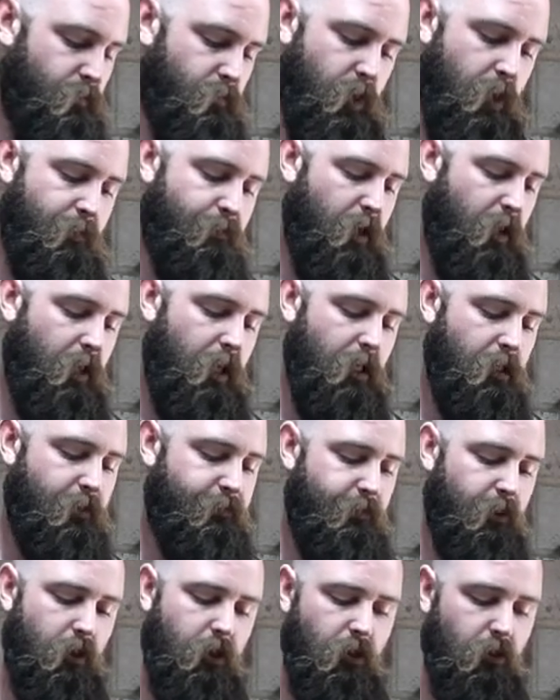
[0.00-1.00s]
In my last
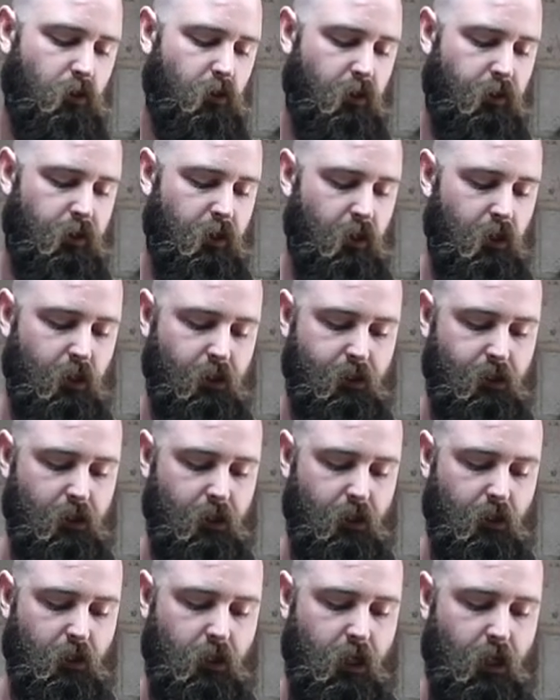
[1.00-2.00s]
video, I think I
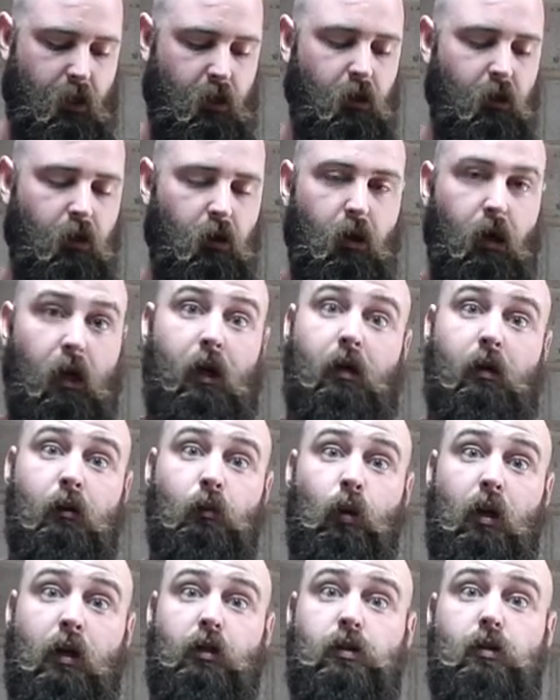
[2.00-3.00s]
said that I
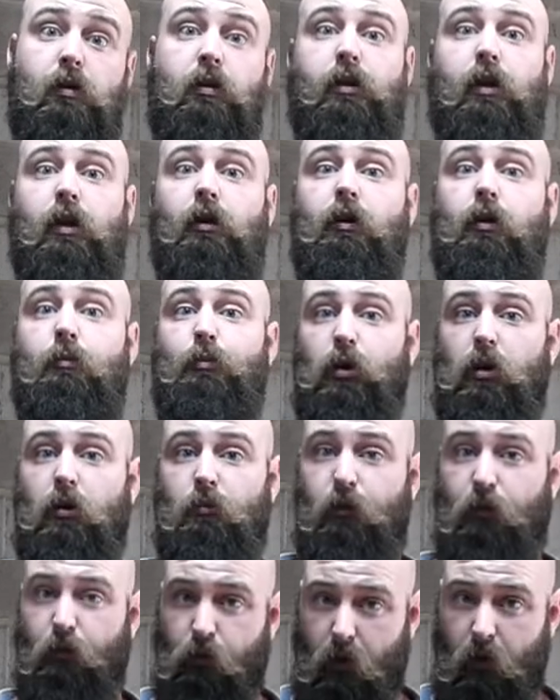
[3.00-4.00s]
went too thin on the bottom
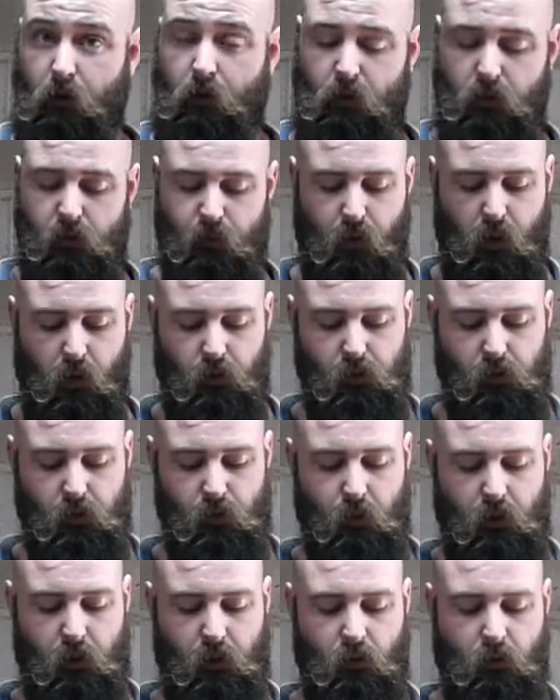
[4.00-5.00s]
of one of those bowls as
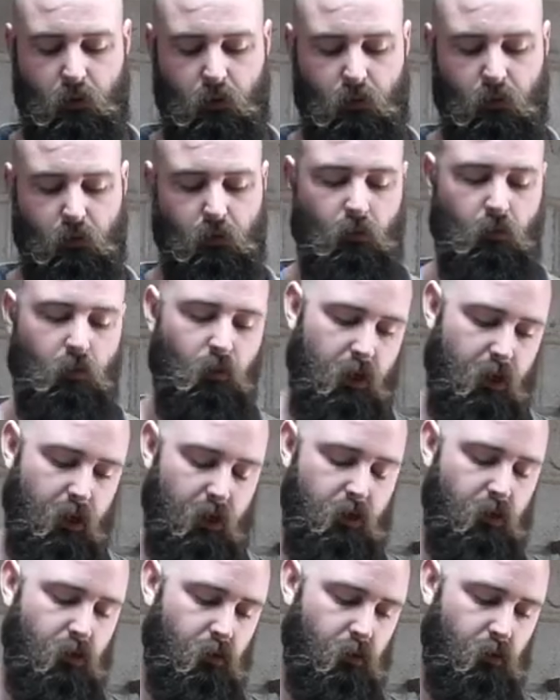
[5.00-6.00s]
well
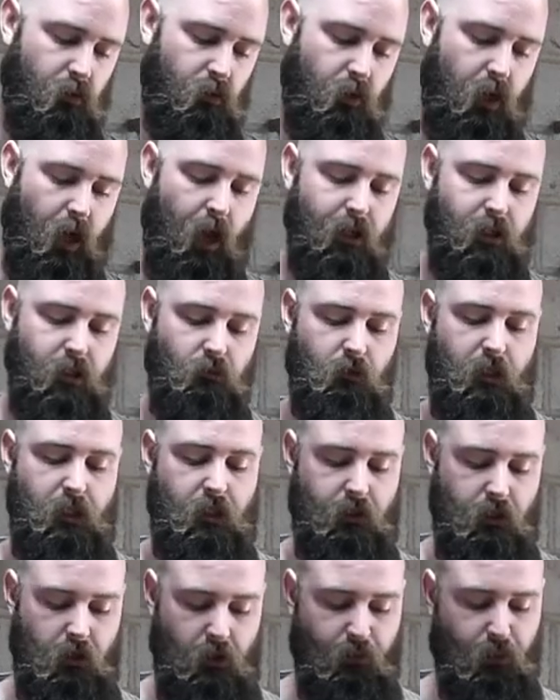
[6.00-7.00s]
when I had to
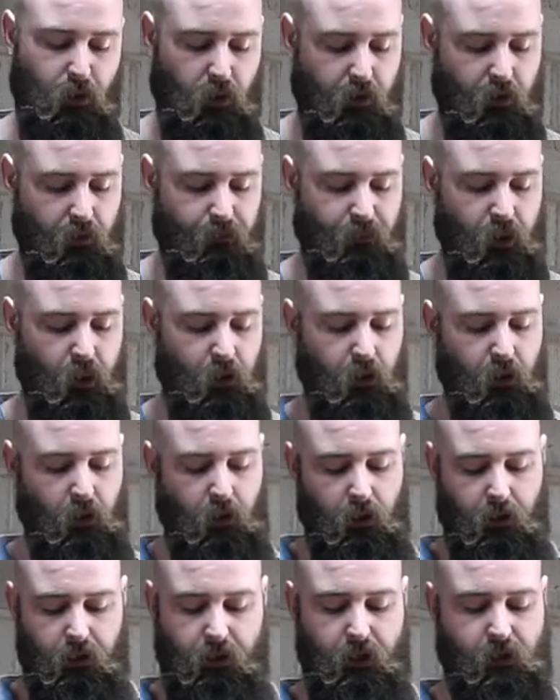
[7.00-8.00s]
return the bottom.
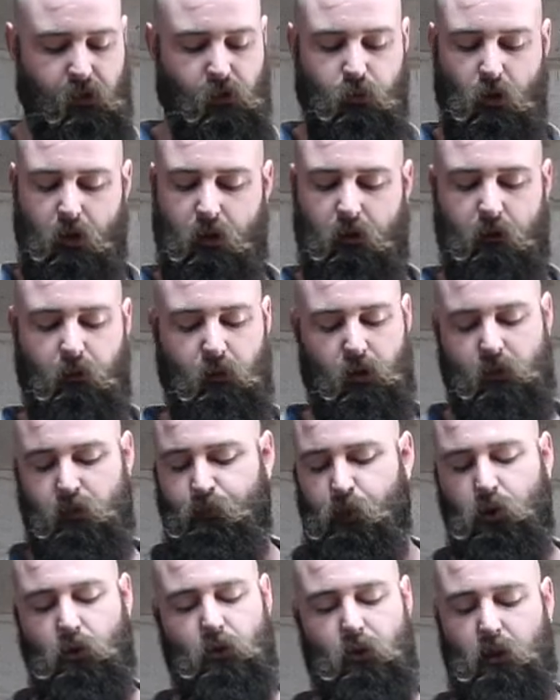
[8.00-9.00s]
This one is
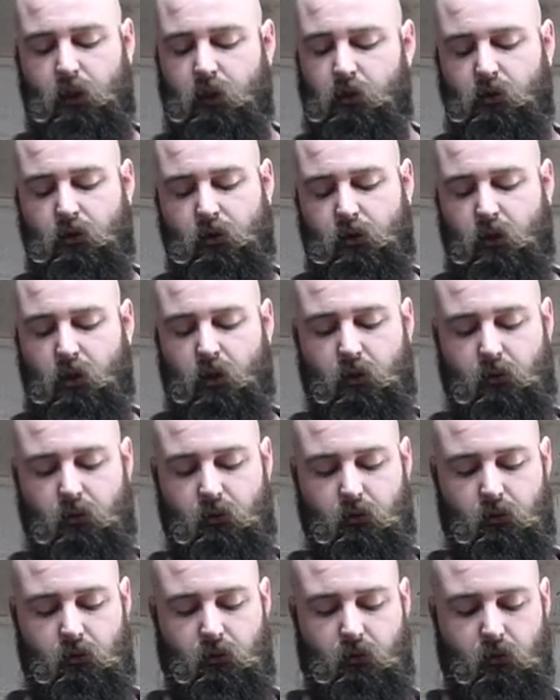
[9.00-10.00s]
purely user
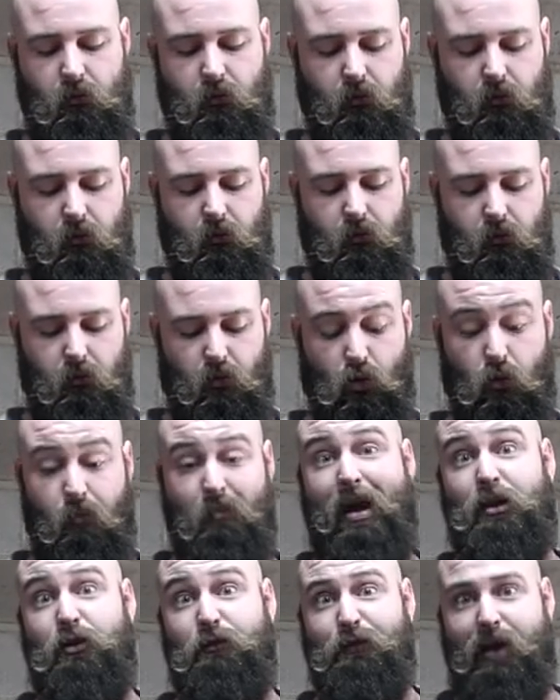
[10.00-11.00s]
or
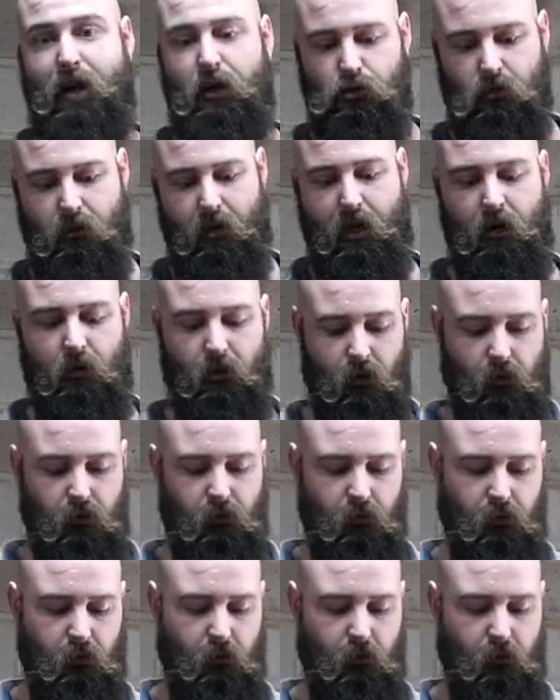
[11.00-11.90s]
manufacturer error.